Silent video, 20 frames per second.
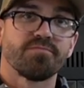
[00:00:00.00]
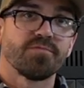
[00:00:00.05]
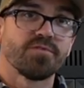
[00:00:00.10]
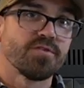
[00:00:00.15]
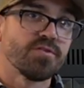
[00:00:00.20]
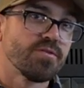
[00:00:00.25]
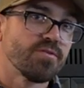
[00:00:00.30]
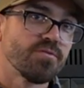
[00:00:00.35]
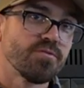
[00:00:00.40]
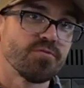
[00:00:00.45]

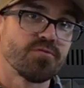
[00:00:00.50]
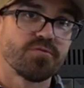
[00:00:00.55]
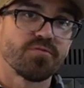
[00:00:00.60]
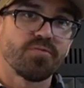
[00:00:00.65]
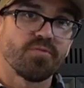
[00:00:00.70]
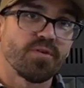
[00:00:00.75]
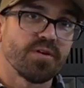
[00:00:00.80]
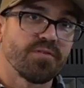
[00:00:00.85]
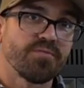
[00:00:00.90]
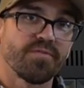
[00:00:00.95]

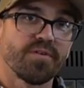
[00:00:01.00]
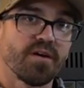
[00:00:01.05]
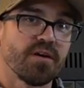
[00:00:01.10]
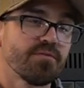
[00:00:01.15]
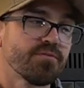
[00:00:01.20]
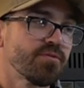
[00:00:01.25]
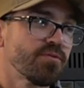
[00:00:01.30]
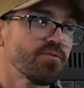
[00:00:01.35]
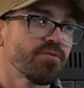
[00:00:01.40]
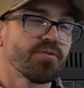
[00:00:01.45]

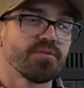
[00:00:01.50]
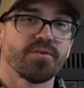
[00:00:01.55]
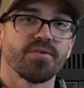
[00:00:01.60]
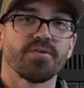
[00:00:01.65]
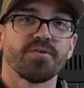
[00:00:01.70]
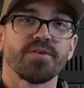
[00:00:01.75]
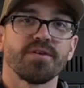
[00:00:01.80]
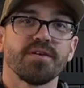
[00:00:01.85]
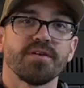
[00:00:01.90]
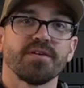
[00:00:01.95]
225,
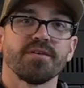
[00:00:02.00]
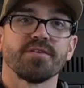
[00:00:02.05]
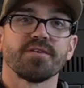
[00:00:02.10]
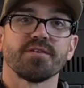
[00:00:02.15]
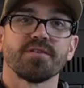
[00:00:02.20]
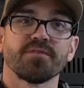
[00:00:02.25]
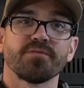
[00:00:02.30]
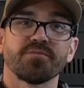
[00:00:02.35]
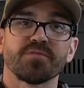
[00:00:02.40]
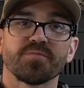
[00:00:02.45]
230, you
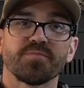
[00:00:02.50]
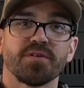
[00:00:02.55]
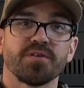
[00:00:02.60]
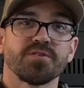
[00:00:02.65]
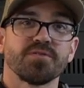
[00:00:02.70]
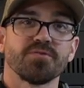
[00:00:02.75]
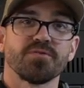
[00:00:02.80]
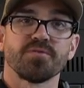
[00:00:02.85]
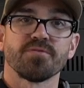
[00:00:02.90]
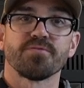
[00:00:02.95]
can
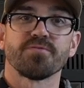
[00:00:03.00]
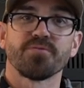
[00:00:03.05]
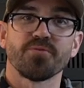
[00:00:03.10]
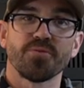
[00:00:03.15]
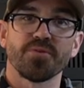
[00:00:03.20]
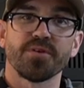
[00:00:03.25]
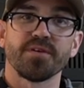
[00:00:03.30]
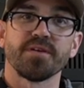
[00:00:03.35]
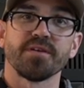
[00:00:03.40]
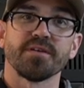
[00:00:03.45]
spend
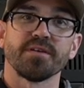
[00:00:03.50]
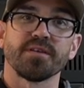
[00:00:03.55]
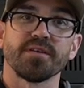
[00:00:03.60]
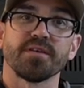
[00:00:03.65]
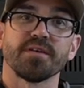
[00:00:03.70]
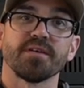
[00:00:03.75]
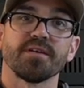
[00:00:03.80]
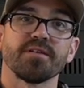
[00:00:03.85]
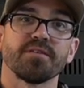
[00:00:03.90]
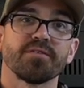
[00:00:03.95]
240 and
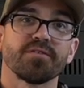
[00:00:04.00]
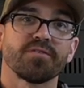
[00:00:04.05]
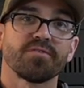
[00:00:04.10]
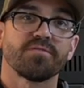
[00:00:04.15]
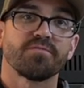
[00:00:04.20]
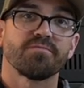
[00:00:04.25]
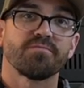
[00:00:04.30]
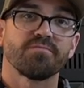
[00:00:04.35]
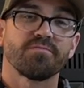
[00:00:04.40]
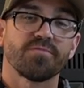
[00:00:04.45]
get
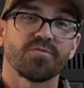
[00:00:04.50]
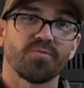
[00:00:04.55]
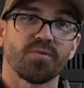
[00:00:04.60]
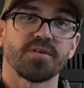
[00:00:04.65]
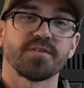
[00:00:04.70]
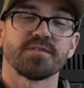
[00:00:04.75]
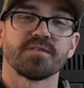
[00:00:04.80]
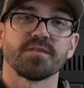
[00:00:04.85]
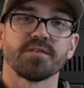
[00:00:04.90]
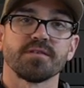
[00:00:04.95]

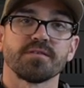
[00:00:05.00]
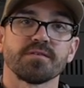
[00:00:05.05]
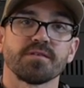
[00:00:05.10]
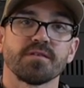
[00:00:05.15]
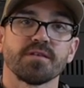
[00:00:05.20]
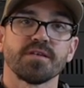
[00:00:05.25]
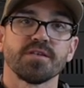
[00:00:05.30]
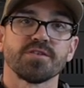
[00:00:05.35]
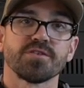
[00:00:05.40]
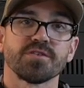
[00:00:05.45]
twice the
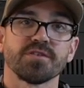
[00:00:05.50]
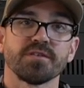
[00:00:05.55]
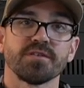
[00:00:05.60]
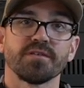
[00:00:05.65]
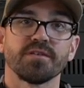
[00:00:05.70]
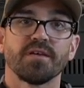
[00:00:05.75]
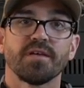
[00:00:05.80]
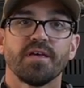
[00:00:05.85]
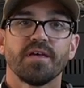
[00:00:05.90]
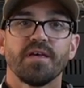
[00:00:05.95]

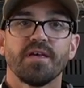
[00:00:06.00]
insulation.